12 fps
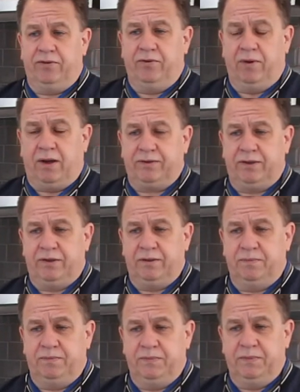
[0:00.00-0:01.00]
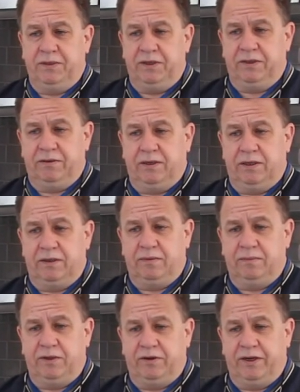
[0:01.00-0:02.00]
throughout
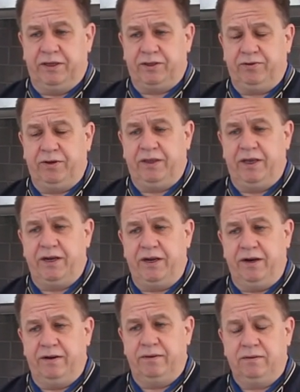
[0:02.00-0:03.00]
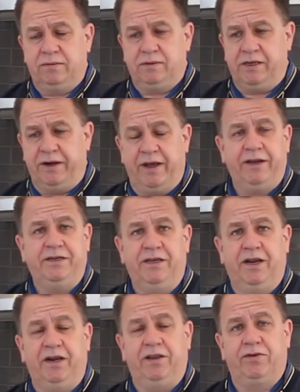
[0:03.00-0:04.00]
their history then, in
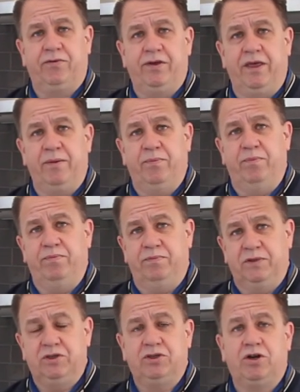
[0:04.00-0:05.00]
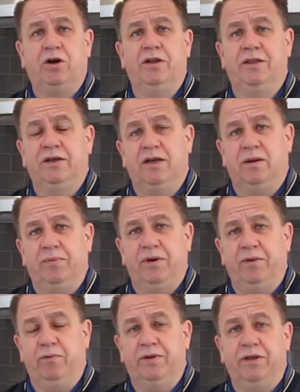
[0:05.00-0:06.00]
1983, they started the
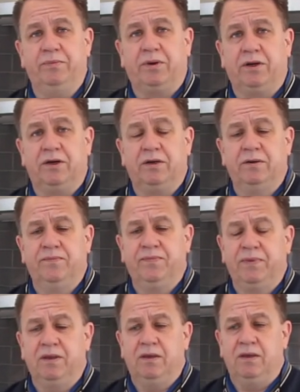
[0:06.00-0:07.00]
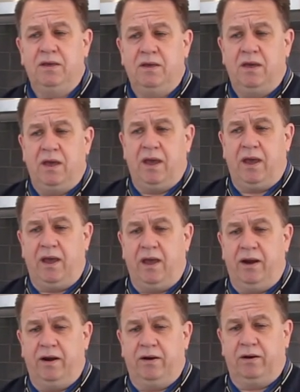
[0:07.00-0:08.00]
company Woodland Park.
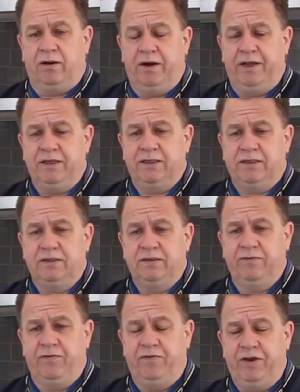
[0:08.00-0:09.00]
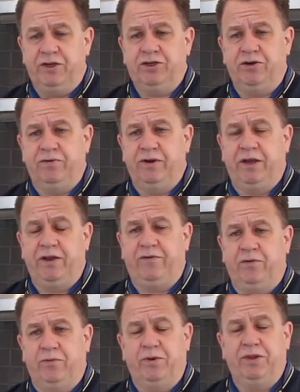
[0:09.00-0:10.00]
And Ernie's vision really
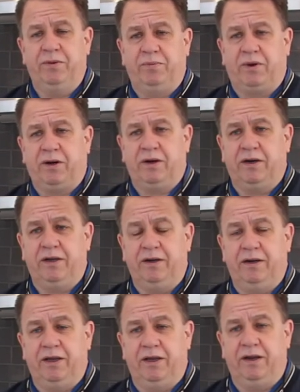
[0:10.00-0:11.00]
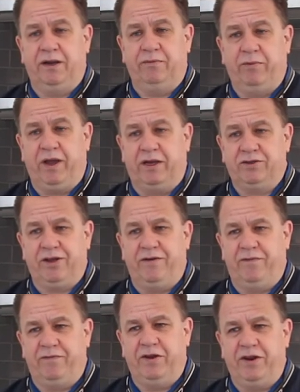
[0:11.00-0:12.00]
for Woodland Park, and we actually
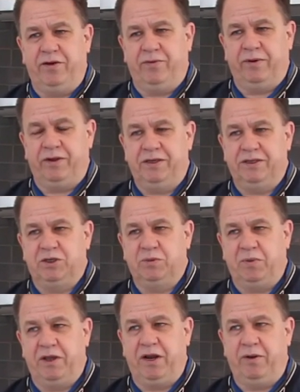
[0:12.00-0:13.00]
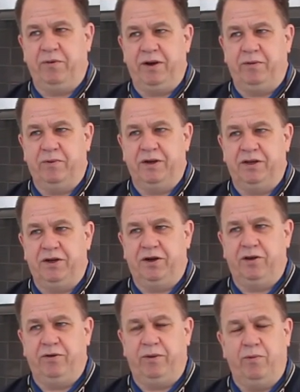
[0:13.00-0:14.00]
have a video where he's explaining what he wanted to
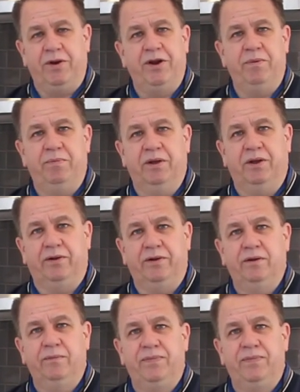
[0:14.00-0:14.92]
do. He wanted to build